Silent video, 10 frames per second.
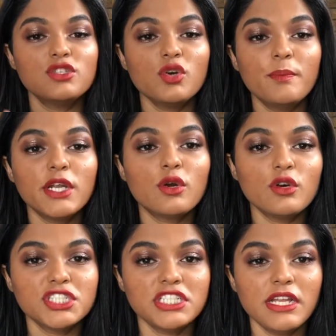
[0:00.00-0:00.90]
your
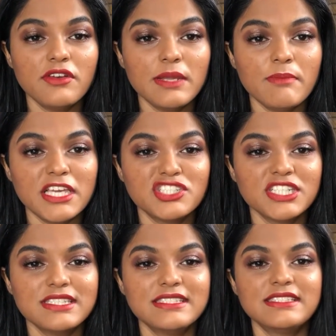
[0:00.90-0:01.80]
precautionary
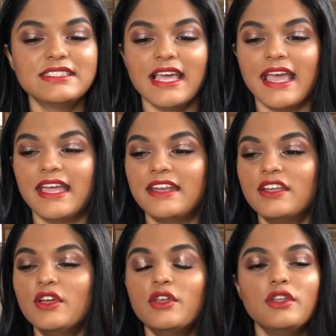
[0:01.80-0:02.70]
measures and,
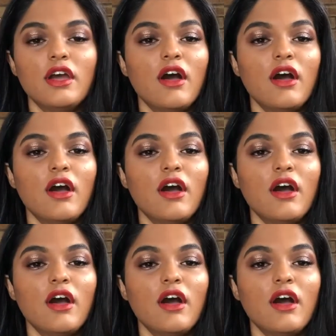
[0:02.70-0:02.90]
you know,